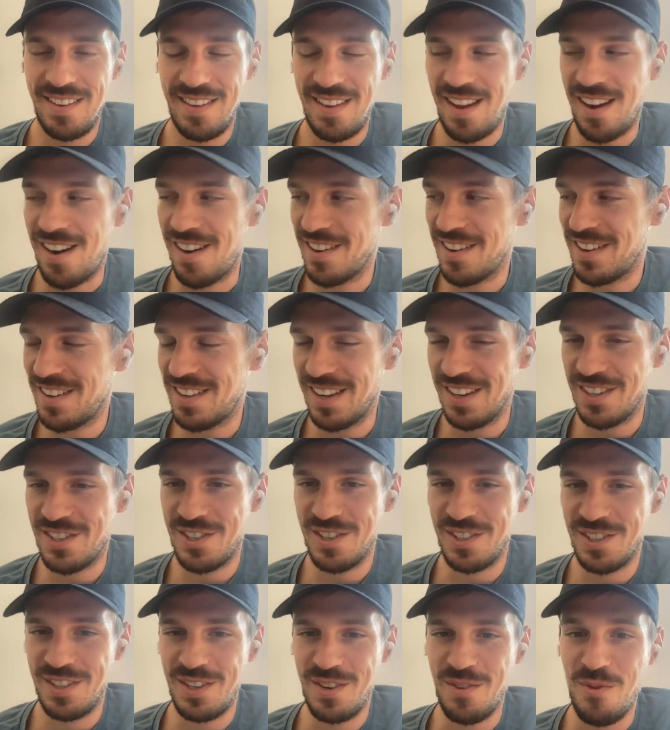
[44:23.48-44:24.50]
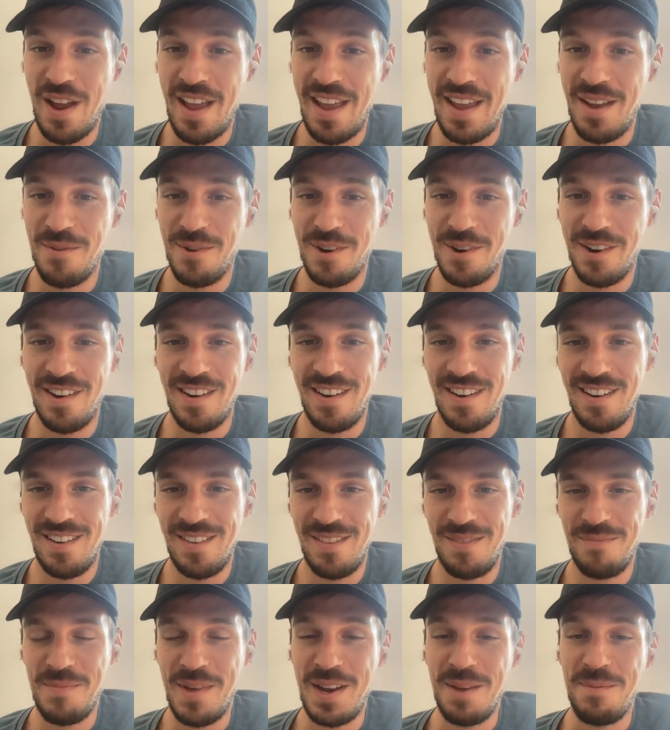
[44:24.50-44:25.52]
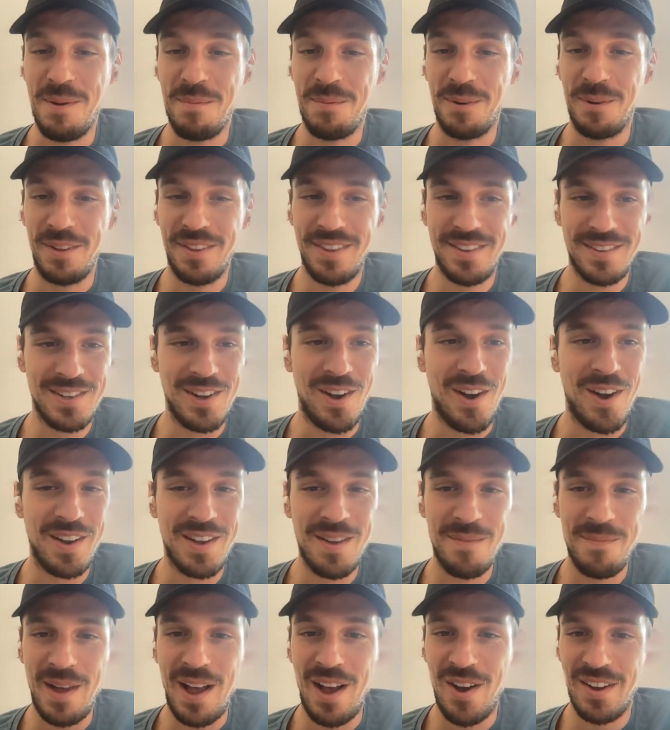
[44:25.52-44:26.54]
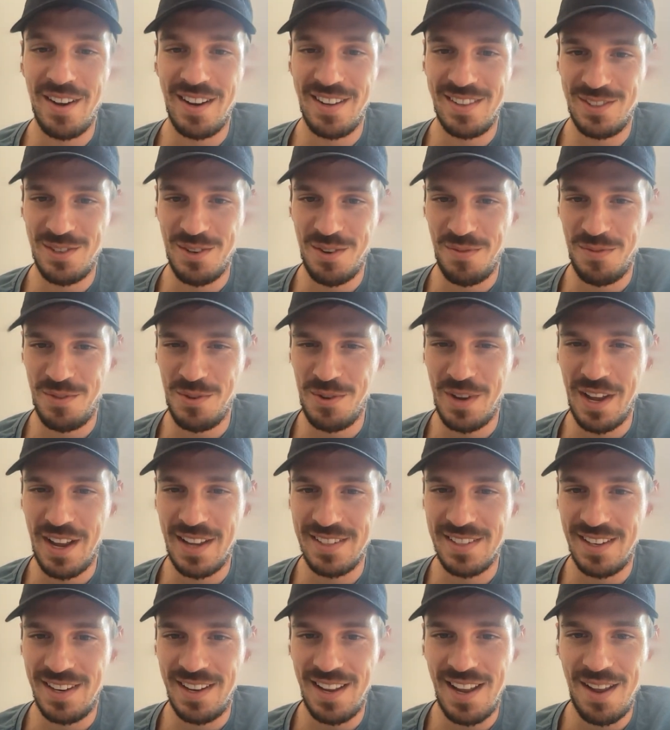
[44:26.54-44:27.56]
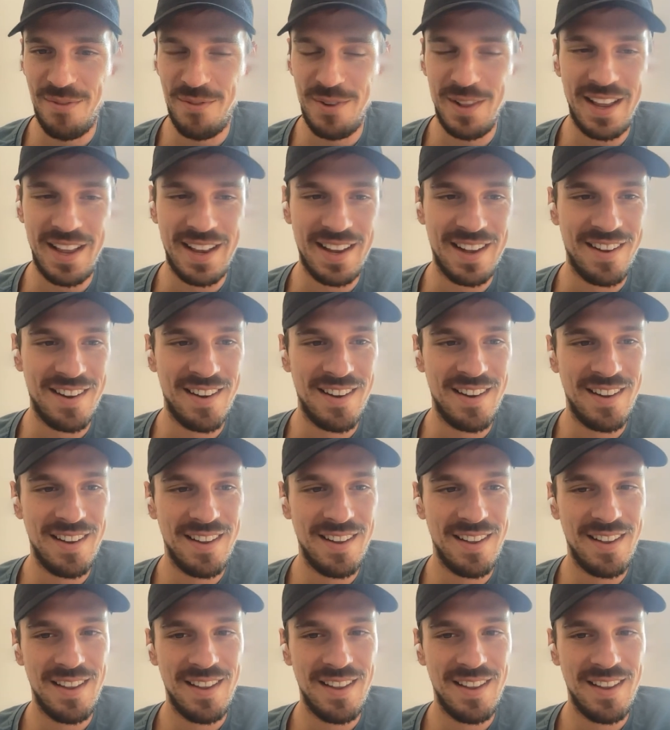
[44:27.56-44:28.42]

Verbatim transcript: architectures in a way where many people talk about, and sort of you guys I feel like are